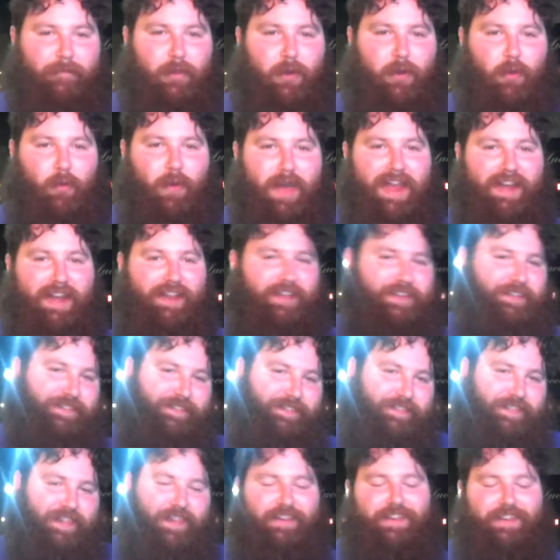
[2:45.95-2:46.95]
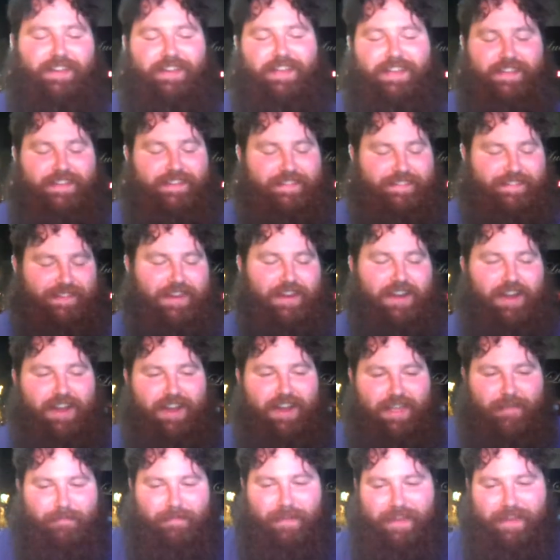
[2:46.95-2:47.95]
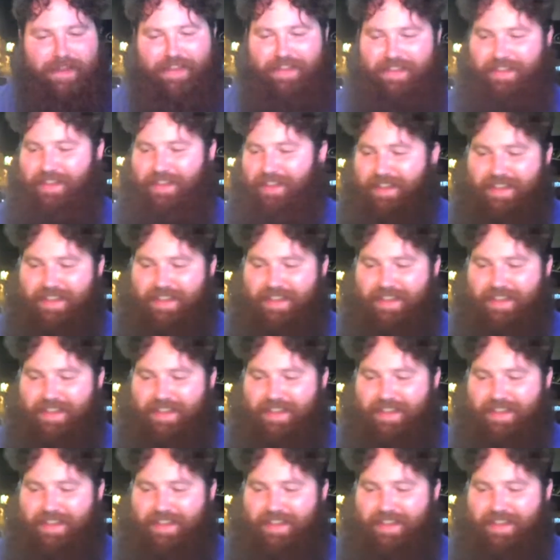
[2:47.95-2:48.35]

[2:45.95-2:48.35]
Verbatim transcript: for a wedding, so sorry, but.